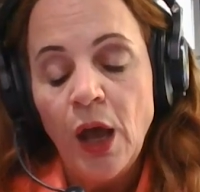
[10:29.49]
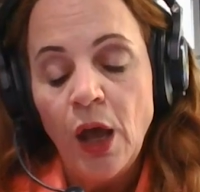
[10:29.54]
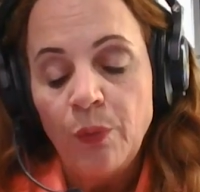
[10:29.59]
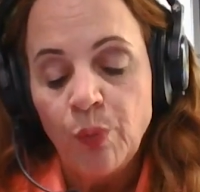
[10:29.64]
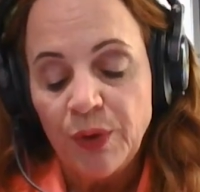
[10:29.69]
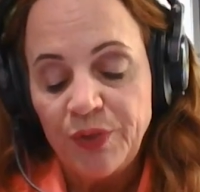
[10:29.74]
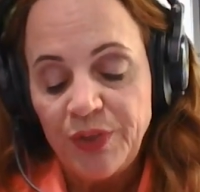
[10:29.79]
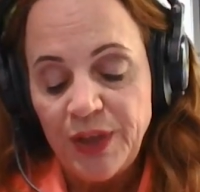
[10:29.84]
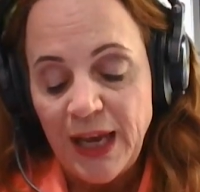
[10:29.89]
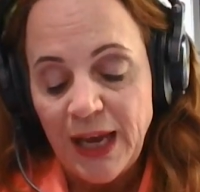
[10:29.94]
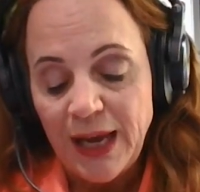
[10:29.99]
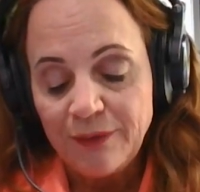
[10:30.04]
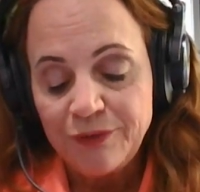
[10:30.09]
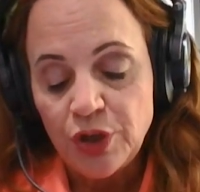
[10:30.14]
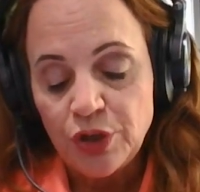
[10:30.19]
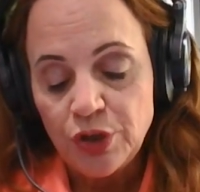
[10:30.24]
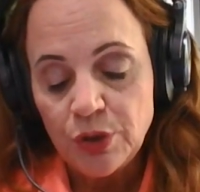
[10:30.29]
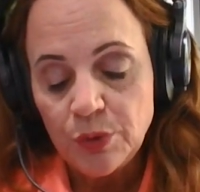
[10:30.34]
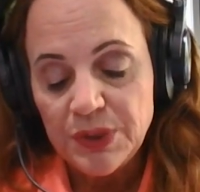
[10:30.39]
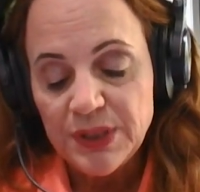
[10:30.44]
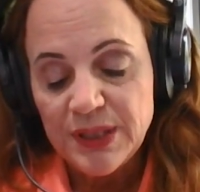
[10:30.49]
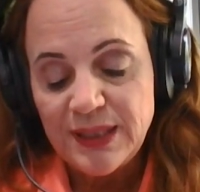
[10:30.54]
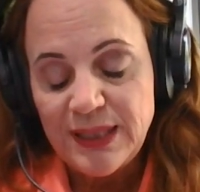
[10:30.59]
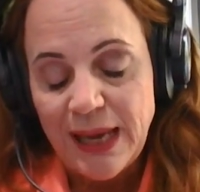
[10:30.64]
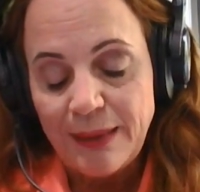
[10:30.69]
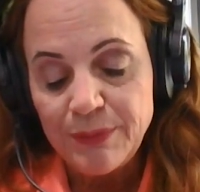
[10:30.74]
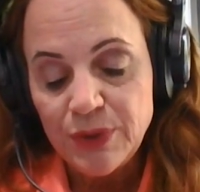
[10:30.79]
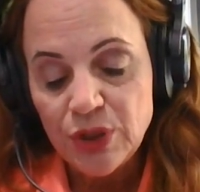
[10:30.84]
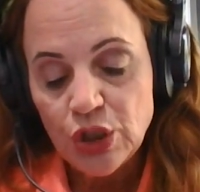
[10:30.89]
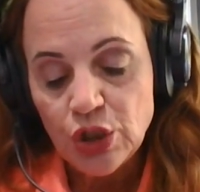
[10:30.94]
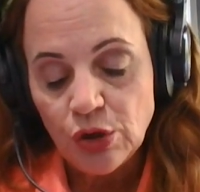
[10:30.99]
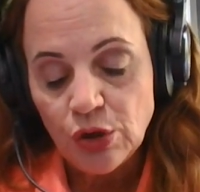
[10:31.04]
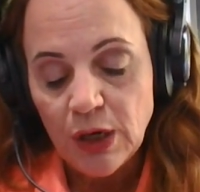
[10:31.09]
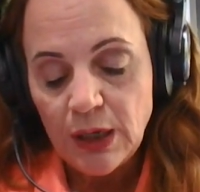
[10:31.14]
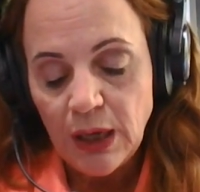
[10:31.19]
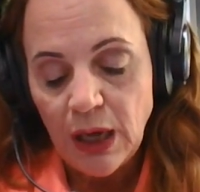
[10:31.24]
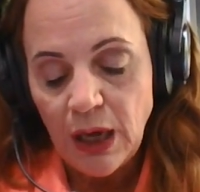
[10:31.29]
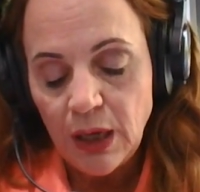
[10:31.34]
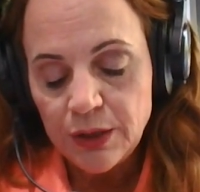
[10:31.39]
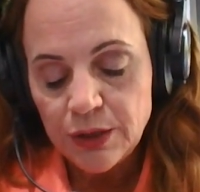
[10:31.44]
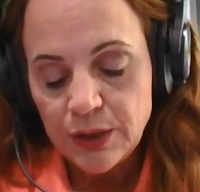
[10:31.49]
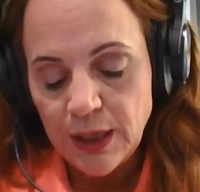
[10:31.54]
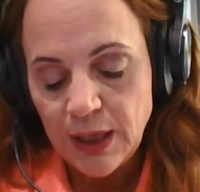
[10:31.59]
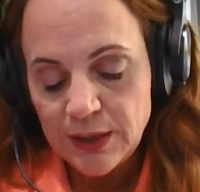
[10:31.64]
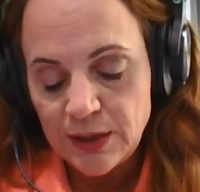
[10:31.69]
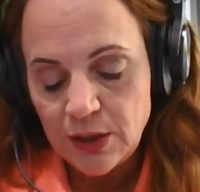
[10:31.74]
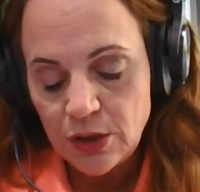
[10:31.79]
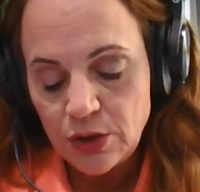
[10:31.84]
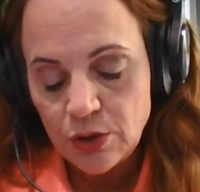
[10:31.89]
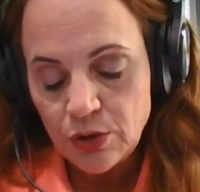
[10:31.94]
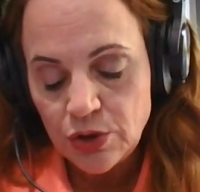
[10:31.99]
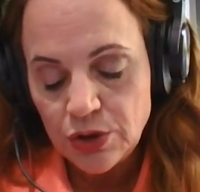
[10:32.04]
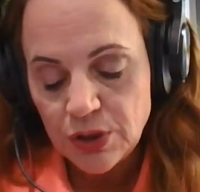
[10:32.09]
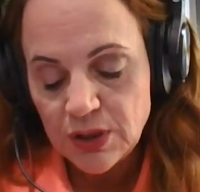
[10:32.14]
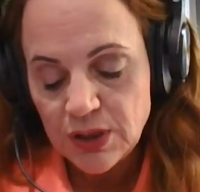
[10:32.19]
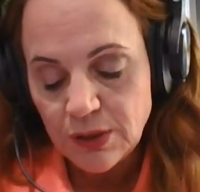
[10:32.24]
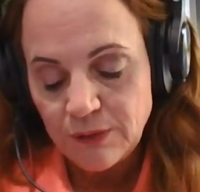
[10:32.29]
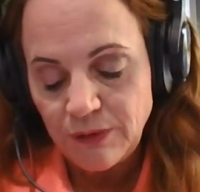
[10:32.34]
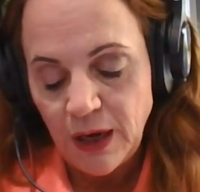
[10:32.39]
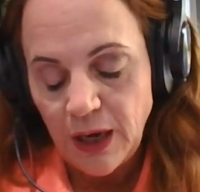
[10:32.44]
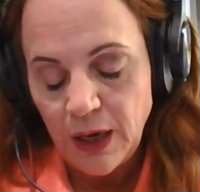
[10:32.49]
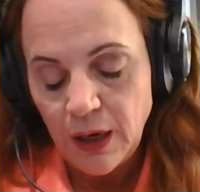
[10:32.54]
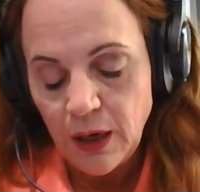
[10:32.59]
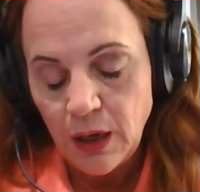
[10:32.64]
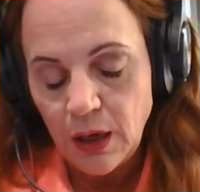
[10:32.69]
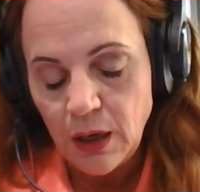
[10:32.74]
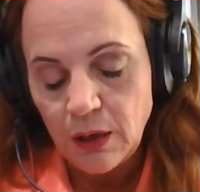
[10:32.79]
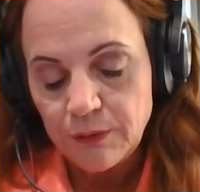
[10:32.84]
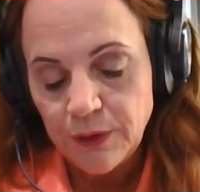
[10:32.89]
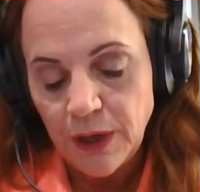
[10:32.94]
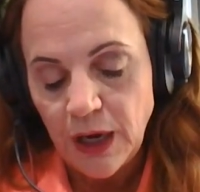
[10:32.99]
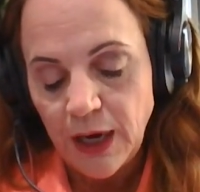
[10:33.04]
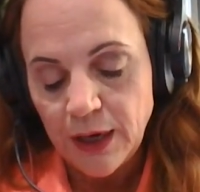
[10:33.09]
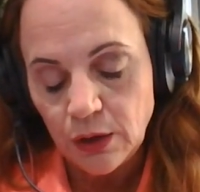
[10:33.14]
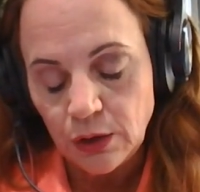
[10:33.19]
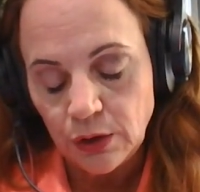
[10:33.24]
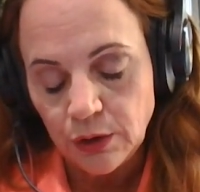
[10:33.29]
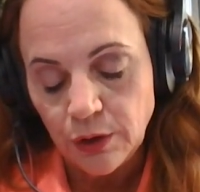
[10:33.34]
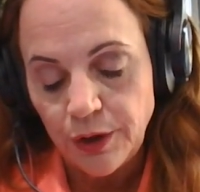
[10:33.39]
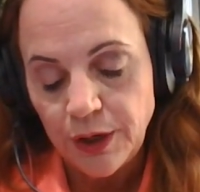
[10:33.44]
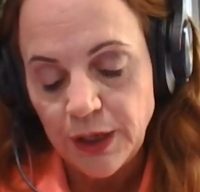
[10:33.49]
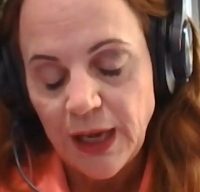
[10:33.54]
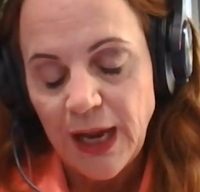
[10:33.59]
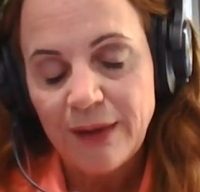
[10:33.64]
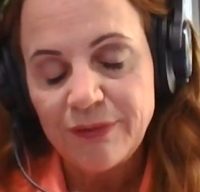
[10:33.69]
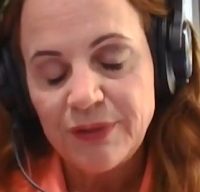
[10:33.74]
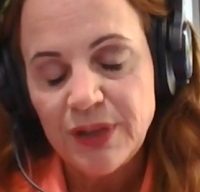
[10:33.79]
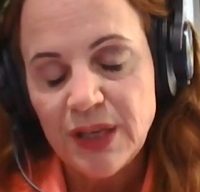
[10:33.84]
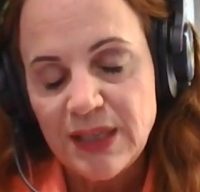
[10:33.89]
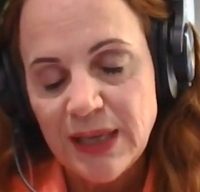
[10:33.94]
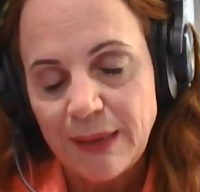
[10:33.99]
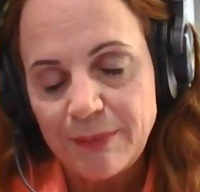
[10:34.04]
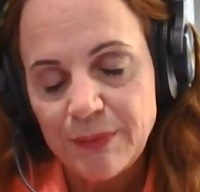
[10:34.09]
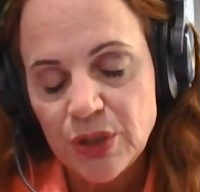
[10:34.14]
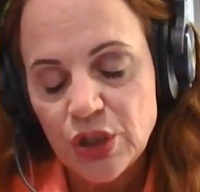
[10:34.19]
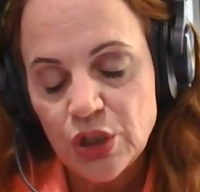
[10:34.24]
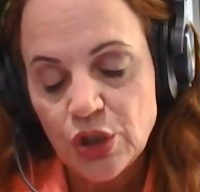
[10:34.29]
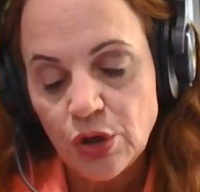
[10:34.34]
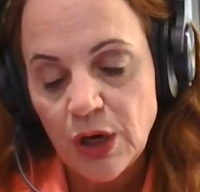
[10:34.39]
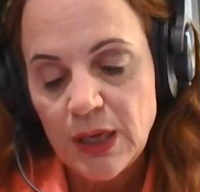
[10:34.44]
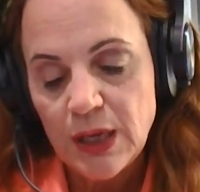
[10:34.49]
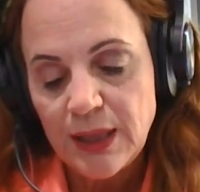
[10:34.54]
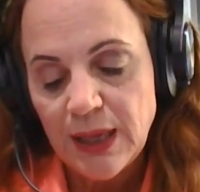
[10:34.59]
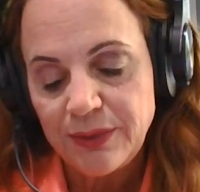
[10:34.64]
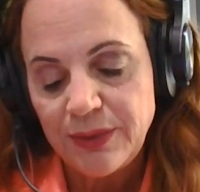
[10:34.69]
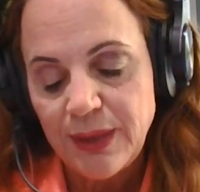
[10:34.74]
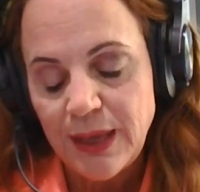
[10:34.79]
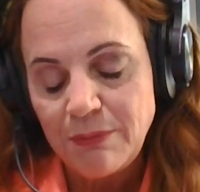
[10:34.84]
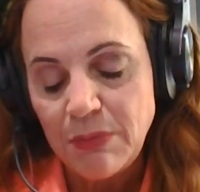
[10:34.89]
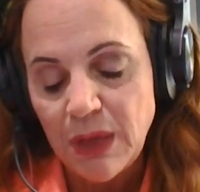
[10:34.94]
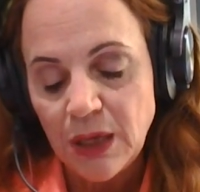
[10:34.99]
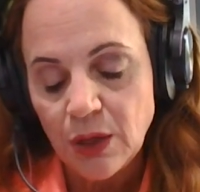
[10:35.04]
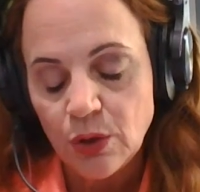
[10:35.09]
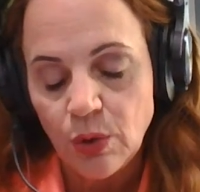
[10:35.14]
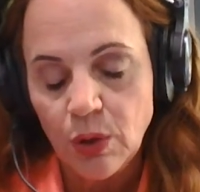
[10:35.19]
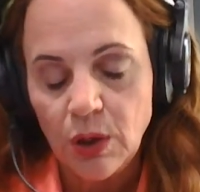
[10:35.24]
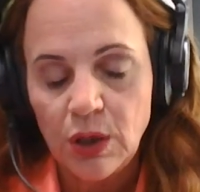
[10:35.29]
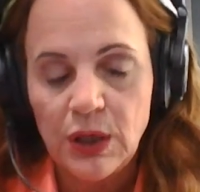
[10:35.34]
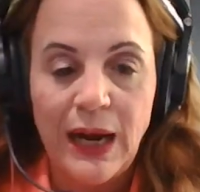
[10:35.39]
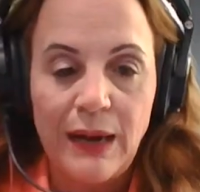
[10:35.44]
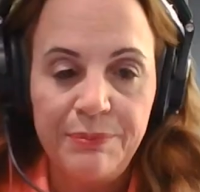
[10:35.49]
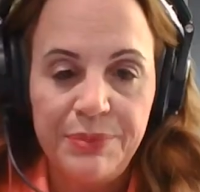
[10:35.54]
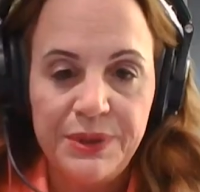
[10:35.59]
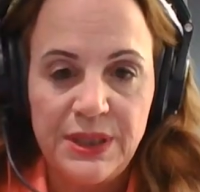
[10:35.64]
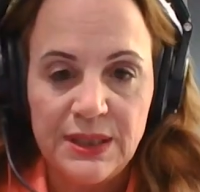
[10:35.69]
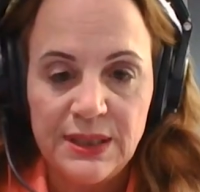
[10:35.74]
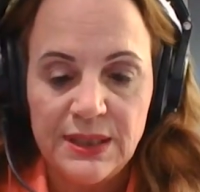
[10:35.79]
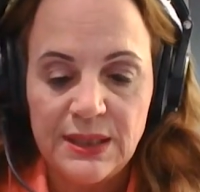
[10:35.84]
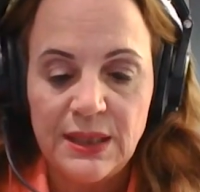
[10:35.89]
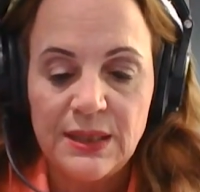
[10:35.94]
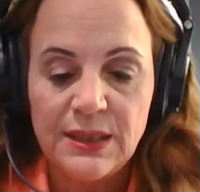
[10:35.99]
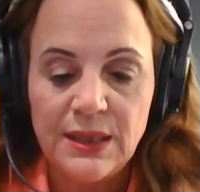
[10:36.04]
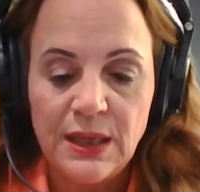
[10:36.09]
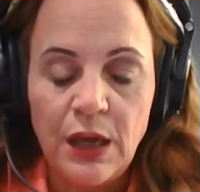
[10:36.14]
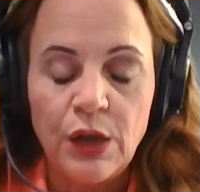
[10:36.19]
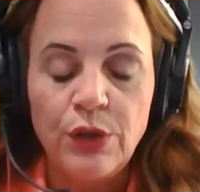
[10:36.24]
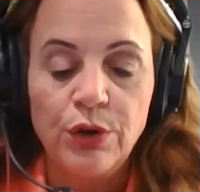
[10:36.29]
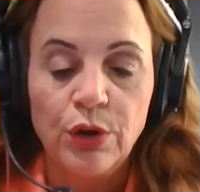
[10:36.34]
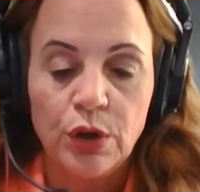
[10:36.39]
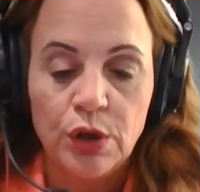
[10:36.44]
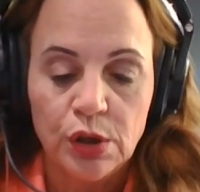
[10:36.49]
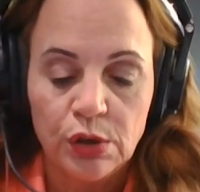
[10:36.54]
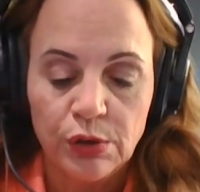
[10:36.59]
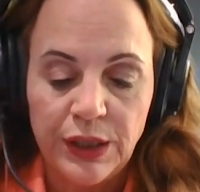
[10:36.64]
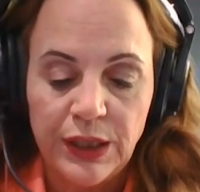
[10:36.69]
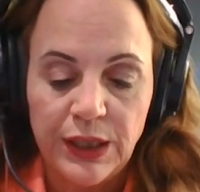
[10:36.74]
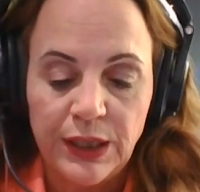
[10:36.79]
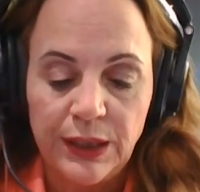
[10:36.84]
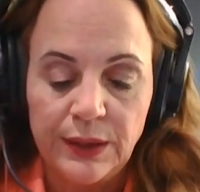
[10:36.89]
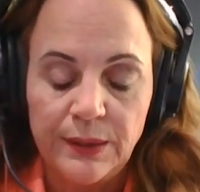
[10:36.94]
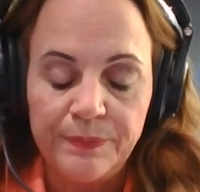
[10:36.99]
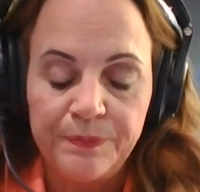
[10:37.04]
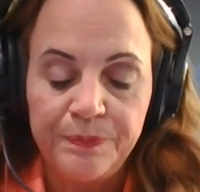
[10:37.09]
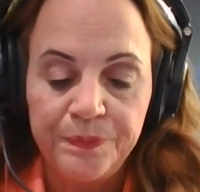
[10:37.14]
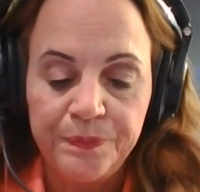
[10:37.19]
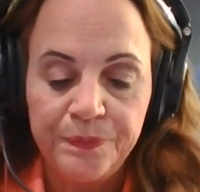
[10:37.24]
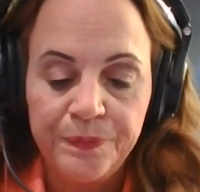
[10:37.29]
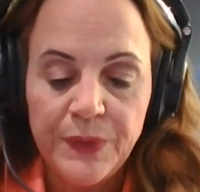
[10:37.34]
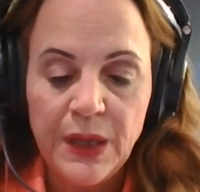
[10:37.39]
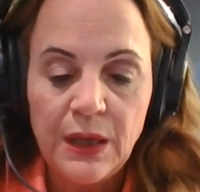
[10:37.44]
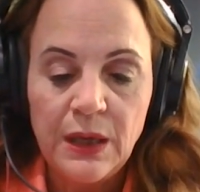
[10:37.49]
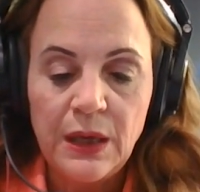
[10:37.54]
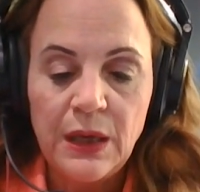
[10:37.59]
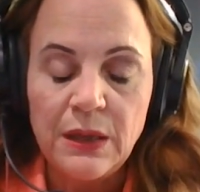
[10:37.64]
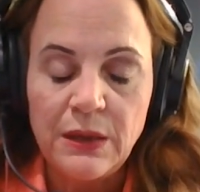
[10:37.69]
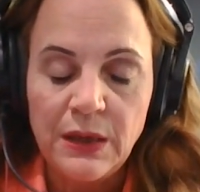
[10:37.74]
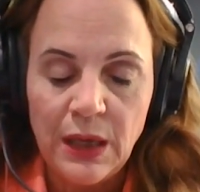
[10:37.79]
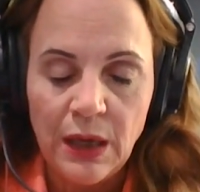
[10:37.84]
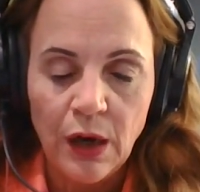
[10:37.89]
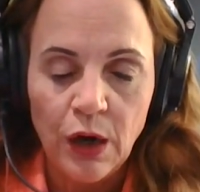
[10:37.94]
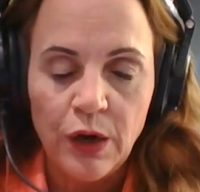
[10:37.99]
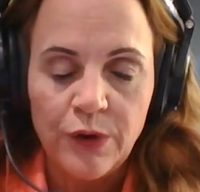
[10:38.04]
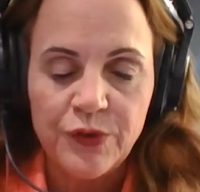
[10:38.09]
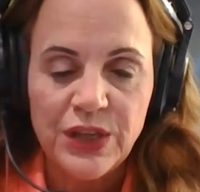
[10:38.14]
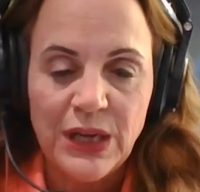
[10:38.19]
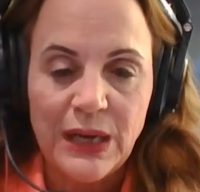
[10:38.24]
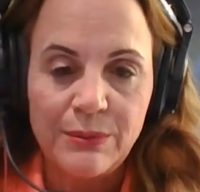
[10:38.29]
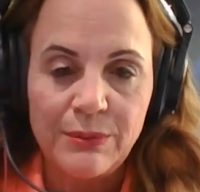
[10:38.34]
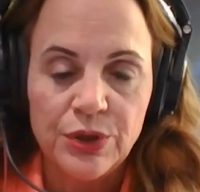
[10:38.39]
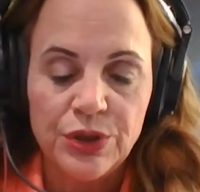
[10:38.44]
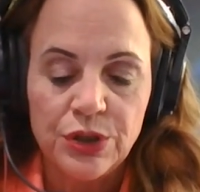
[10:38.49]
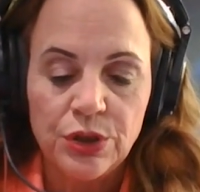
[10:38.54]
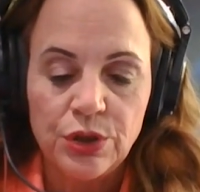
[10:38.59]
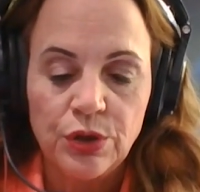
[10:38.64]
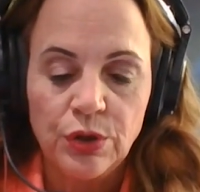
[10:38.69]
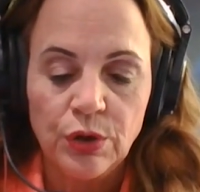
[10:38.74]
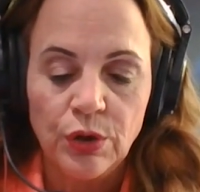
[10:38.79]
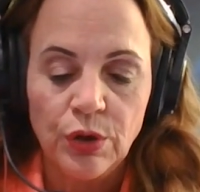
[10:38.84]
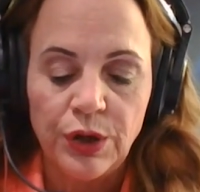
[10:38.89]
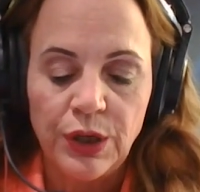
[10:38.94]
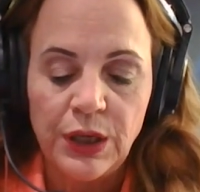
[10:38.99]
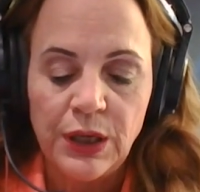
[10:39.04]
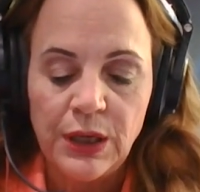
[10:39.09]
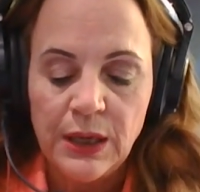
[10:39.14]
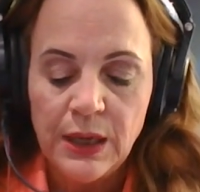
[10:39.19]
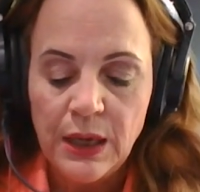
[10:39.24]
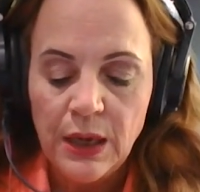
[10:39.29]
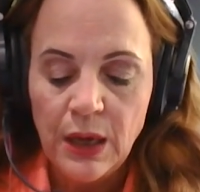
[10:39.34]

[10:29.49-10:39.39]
what they have to do is demonstrate institutions of higher, of higher learning have to demonstrate that they meet core competencies in their curriculum in the area of cybersecurity,